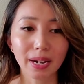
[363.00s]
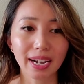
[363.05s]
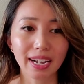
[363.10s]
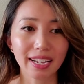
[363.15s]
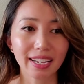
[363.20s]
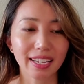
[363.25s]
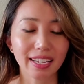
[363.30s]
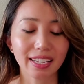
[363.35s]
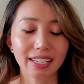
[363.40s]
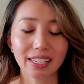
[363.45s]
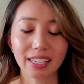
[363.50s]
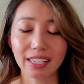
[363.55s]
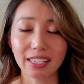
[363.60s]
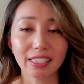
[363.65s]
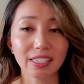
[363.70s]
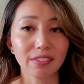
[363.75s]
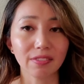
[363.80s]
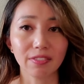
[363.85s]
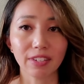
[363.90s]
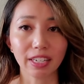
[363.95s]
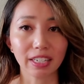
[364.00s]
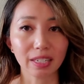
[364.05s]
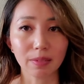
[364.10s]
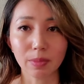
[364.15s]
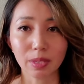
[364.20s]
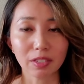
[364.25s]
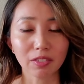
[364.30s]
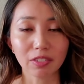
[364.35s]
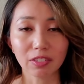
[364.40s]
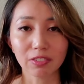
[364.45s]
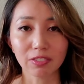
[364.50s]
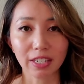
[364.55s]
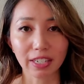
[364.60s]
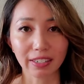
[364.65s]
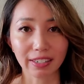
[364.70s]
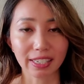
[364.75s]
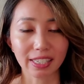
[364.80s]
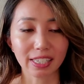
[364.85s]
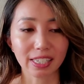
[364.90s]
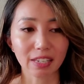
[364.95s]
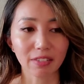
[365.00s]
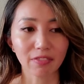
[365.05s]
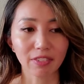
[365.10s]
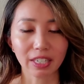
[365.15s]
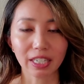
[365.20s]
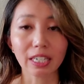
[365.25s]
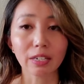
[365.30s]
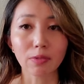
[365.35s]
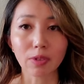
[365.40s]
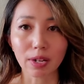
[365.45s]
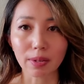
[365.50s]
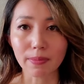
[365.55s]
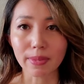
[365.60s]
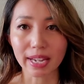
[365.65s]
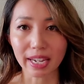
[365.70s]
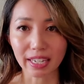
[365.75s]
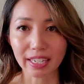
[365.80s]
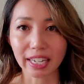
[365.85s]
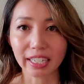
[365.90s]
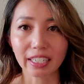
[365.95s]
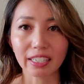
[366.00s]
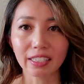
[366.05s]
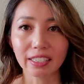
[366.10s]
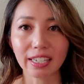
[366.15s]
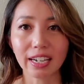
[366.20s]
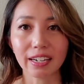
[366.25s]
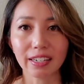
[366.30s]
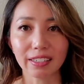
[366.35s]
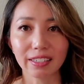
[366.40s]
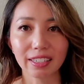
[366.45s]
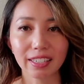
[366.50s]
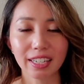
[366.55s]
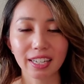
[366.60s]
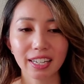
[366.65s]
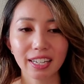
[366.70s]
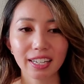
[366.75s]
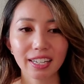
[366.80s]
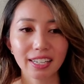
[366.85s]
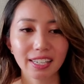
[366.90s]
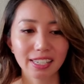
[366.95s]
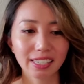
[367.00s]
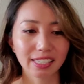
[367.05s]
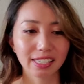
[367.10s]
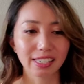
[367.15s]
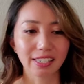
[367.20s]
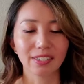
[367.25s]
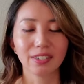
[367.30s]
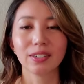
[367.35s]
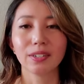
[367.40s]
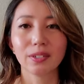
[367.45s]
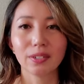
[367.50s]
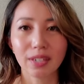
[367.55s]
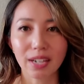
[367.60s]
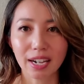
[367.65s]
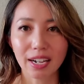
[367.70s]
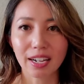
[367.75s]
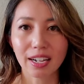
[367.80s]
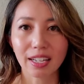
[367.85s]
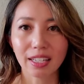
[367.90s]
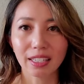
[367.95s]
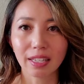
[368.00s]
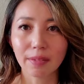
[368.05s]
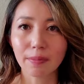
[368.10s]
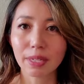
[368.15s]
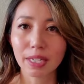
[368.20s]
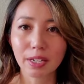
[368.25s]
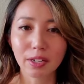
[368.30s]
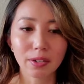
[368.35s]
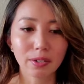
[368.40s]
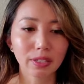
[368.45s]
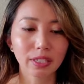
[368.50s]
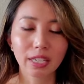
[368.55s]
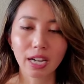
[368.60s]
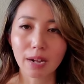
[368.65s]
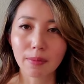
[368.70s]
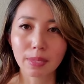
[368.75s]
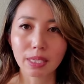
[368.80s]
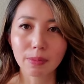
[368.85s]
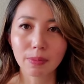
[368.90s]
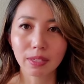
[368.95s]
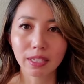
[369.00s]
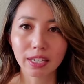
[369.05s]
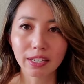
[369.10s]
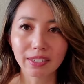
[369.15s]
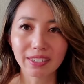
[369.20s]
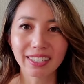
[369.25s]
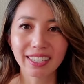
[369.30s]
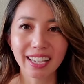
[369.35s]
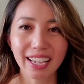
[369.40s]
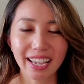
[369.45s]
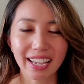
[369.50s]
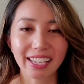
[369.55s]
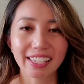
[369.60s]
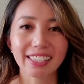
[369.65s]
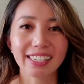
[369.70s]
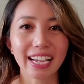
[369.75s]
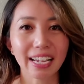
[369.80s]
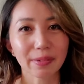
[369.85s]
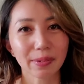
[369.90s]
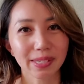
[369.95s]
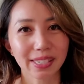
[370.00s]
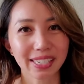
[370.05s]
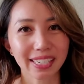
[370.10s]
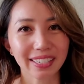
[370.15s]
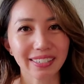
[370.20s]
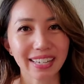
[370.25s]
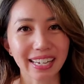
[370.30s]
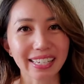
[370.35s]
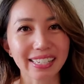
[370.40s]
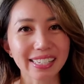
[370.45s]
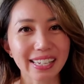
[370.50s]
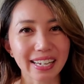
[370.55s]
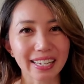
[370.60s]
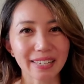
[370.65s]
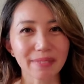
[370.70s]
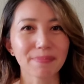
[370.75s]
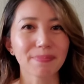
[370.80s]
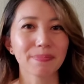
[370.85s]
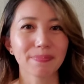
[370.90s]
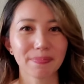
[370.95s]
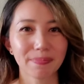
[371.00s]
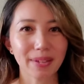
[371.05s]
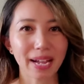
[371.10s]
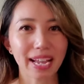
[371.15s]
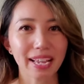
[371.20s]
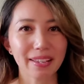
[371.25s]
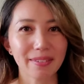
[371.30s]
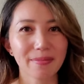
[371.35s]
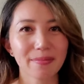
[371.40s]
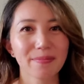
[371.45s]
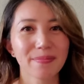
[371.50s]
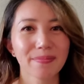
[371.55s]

but it is a very beautiful fragrance and very well made, I can tell. So uh, let me know in the comments below and I will see you next time. Bye.